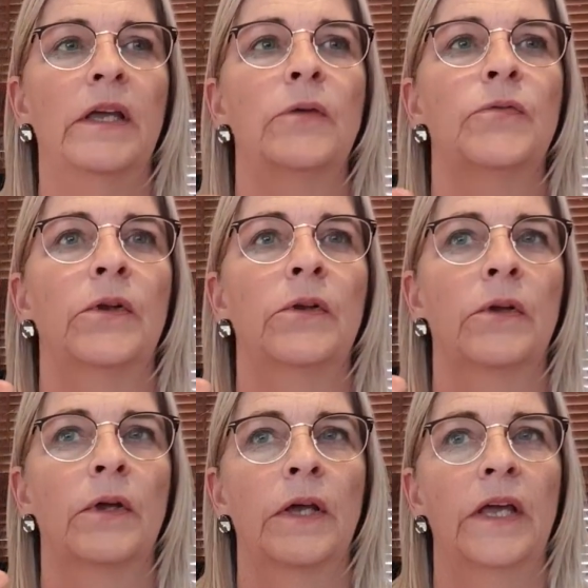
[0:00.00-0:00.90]

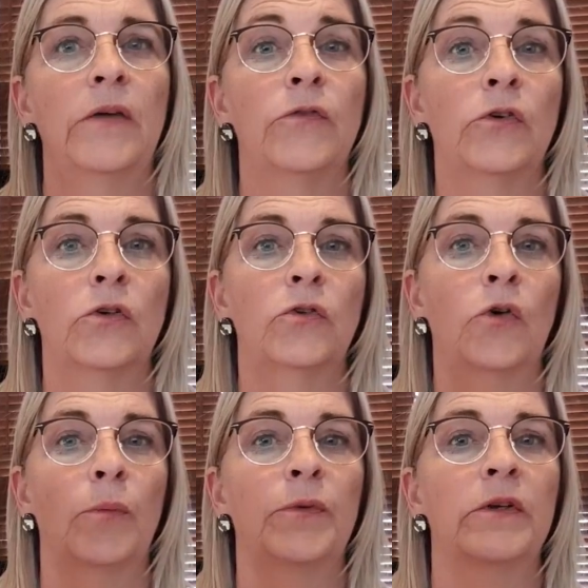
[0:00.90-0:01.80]
Even if you're
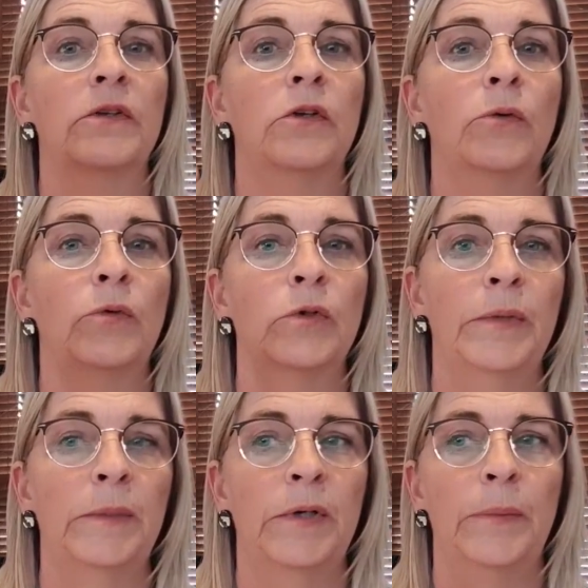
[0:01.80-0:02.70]
adopted, you would
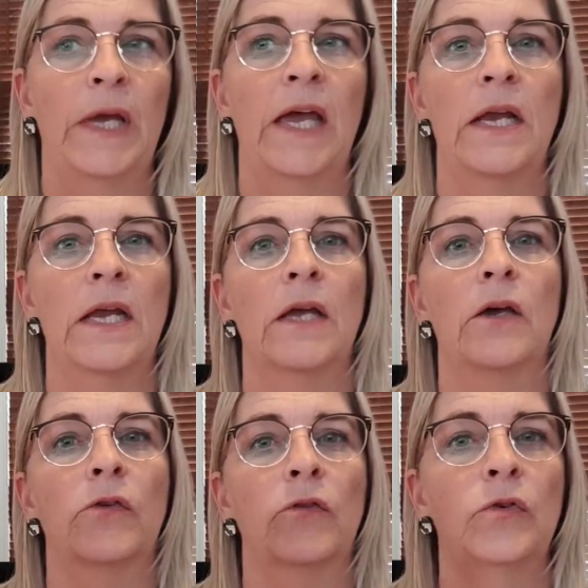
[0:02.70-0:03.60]
be preparing
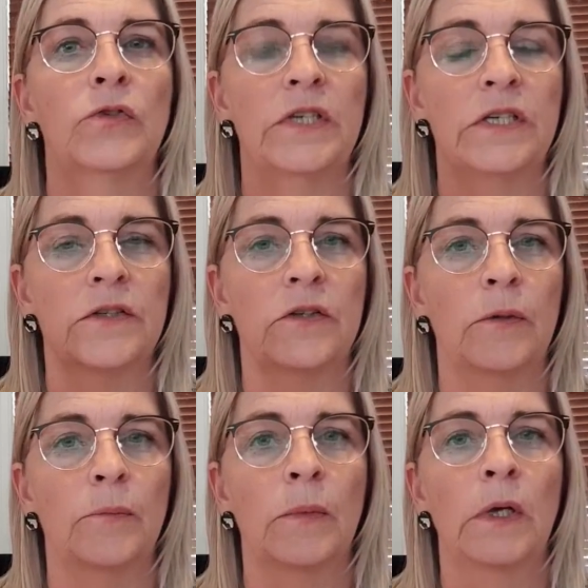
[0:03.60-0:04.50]
a root
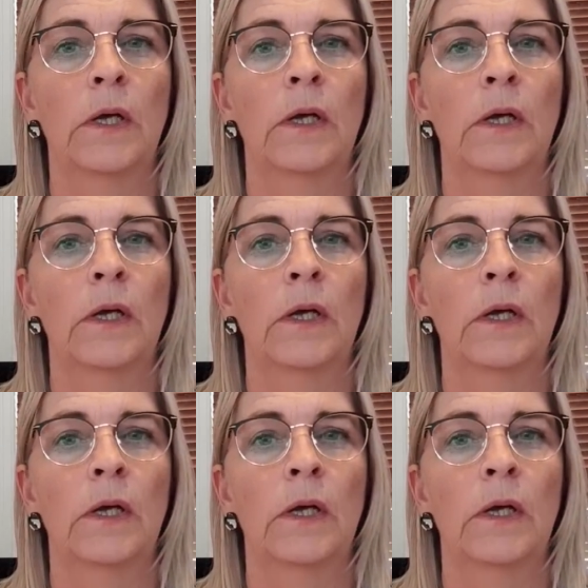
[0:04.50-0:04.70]
system